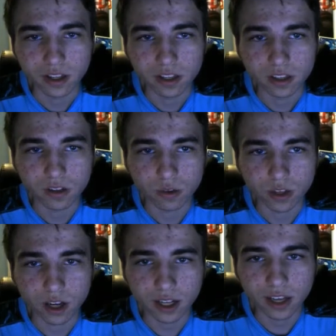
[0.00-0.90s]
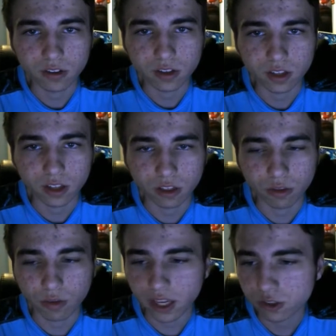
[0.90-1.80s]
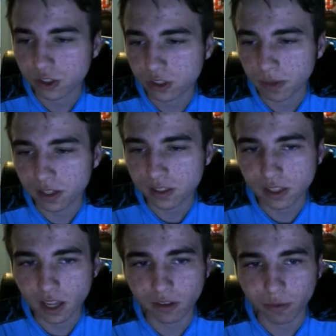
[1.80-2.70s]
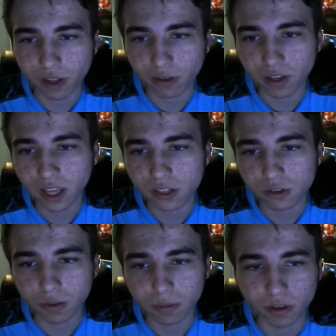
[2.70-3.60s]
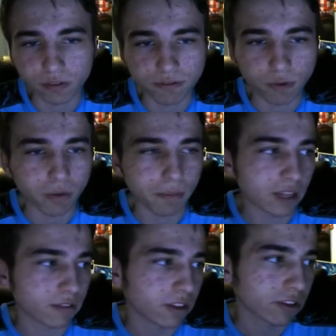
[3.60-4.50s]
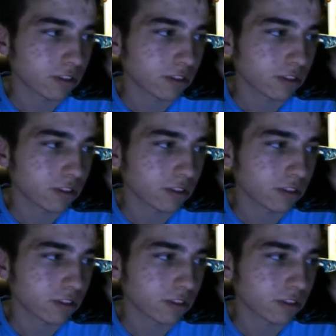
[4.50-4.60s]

you cut out the 3 extra spots and a Rendering Angel and put in 4 Bedivere.